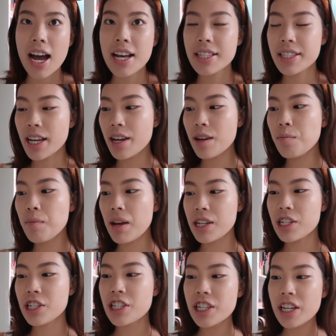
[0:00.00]
As I
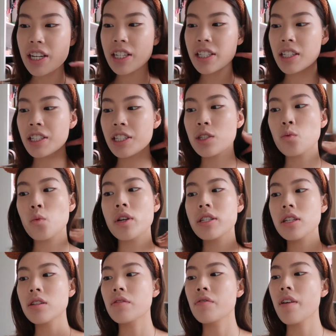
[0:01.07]
mentioned, I just
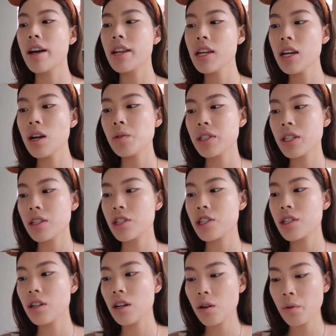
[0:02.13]
wasn't ready. I wasn't
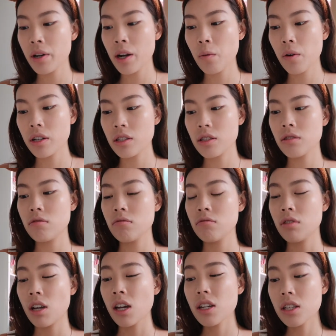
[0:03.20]
sure what I wanted to do
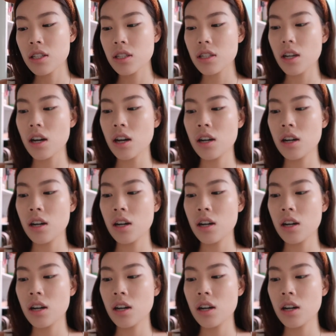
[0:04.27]
next.